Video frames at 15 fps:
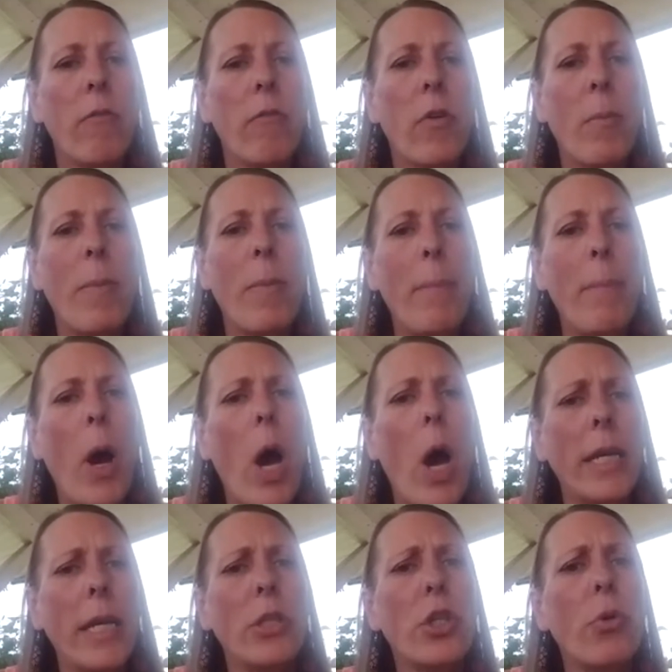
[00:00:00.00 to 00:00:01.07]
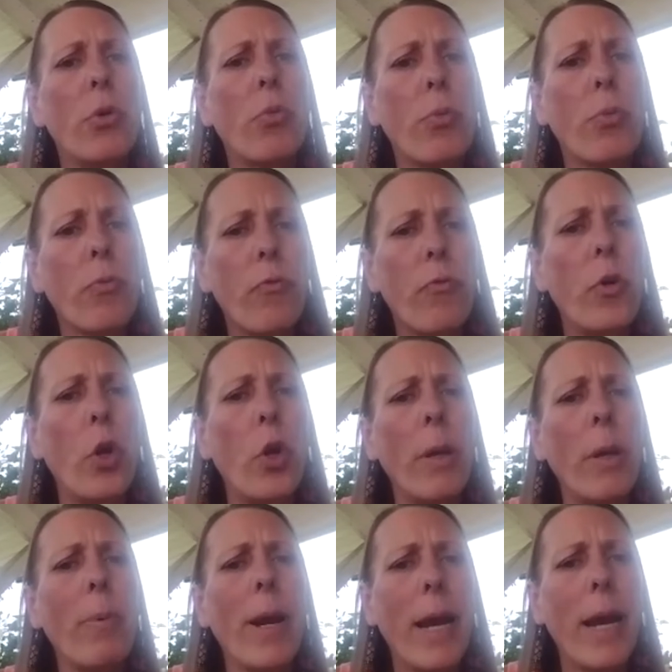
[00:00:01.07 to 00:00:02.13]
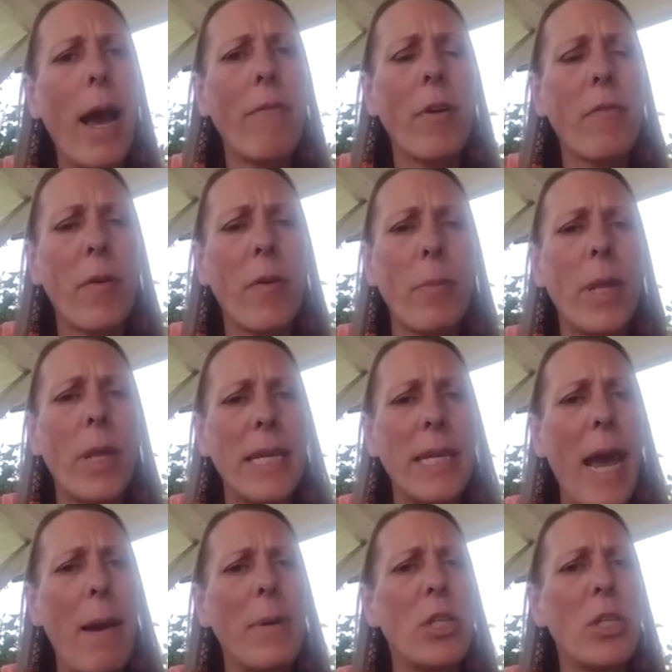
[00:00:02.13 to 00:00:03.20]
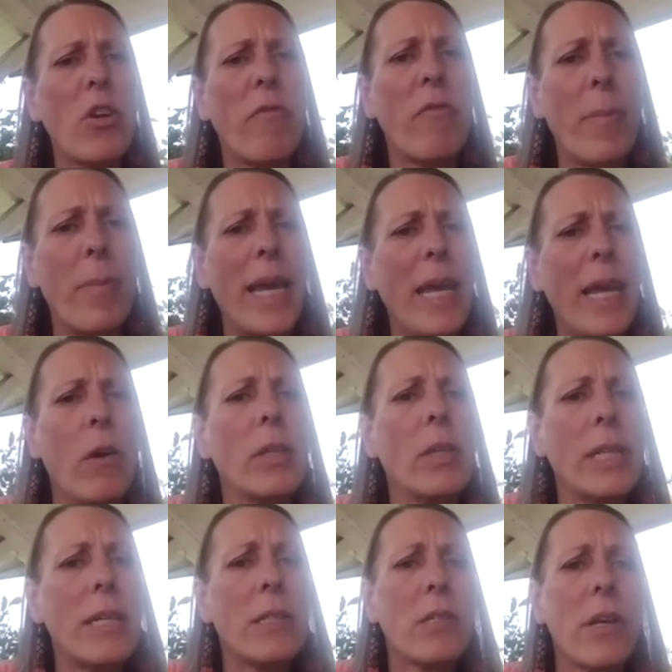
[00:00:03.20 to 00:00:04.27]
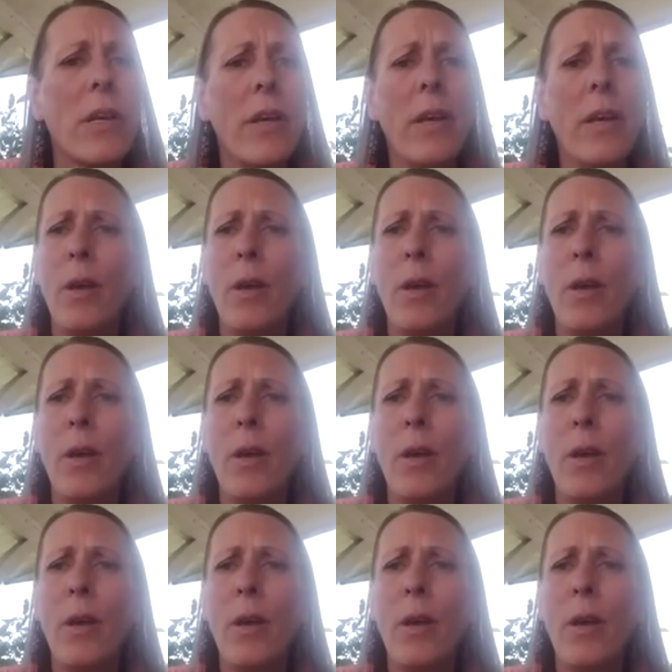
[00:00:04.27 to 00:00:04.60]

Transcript: for my body to fully recover from the damage of my illness.